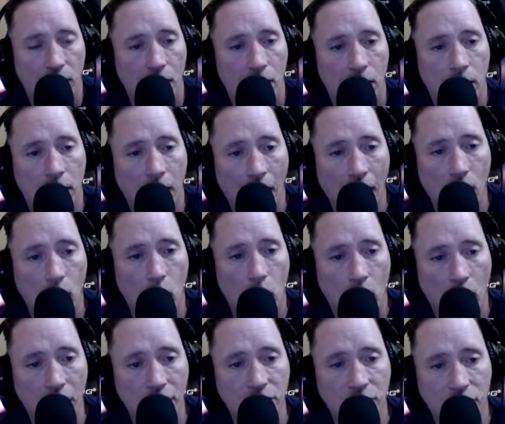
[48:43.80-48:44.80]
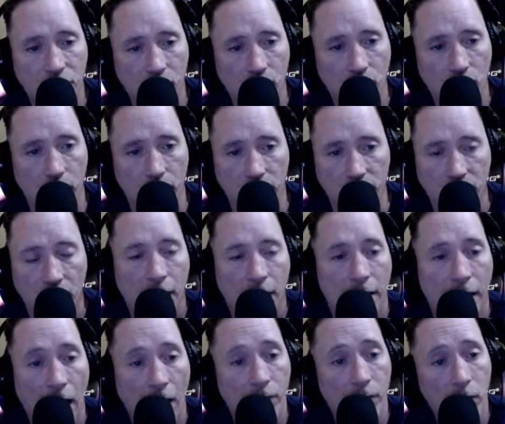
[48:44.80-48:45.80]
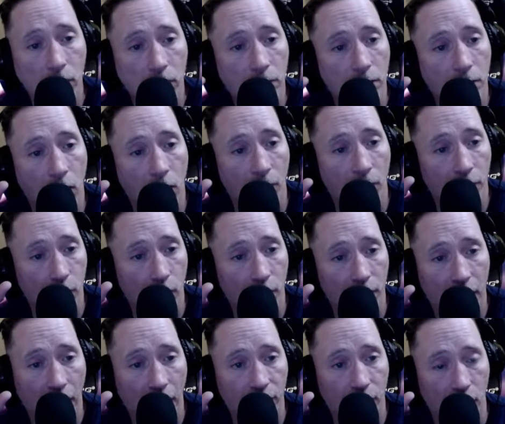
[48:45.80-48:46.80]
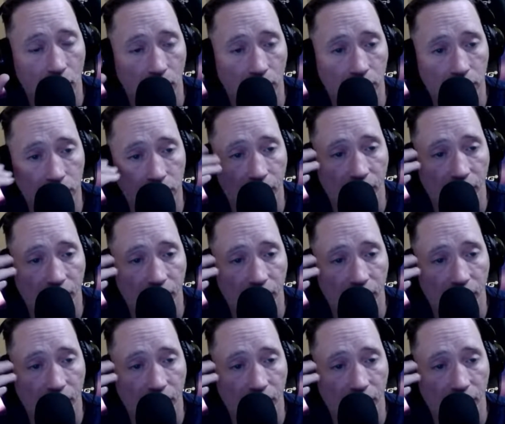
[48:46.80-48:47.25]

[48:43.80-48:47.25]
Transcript: Not one stewardess. Now, if you wouldn't have your